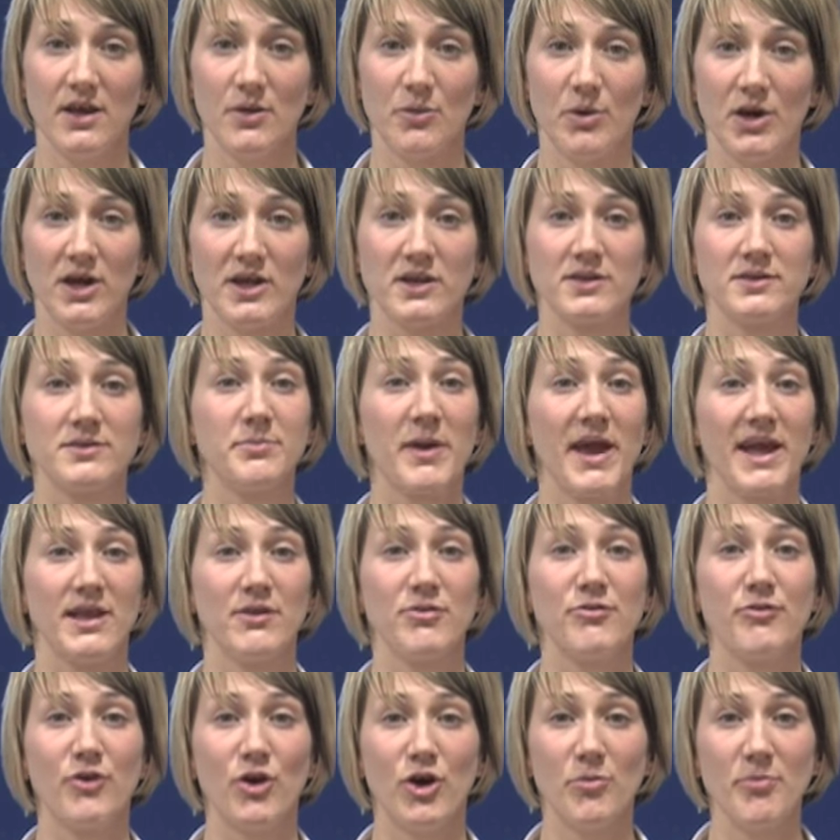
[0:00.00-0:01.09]
Workers paid
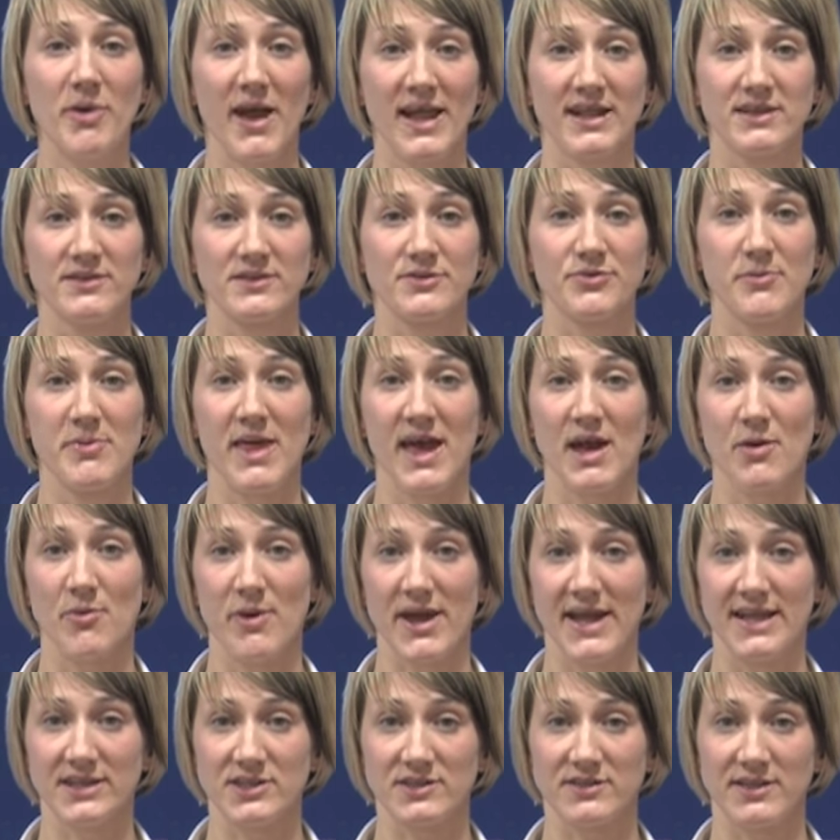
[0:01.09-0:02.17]
4p from their
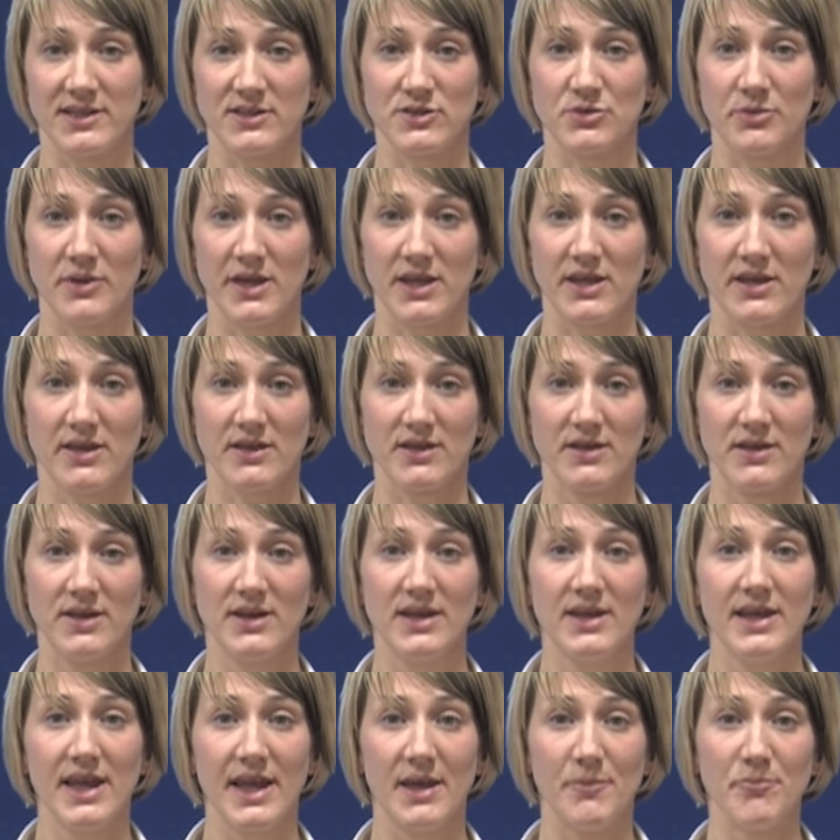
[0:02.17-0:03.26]
wages each week.
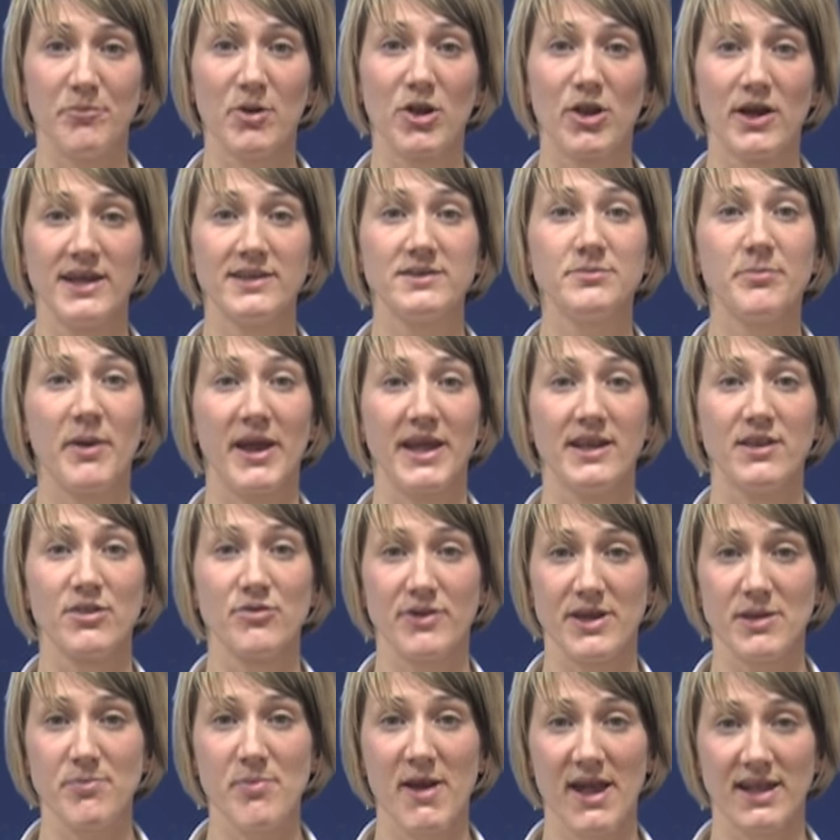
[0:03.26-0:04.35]
Employers paid
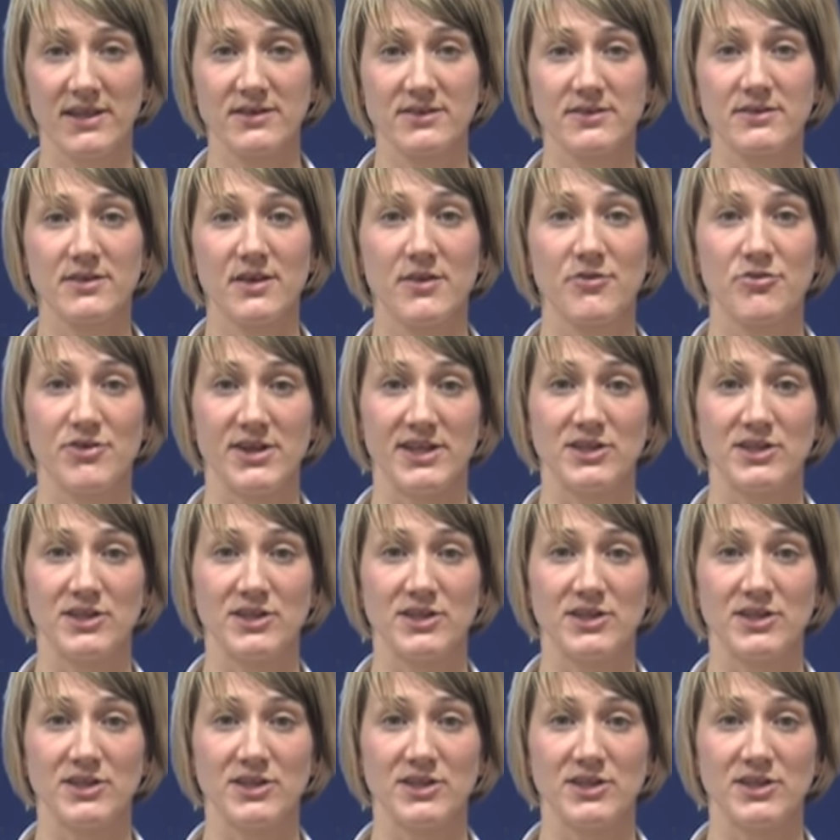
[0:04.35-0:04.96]
3p for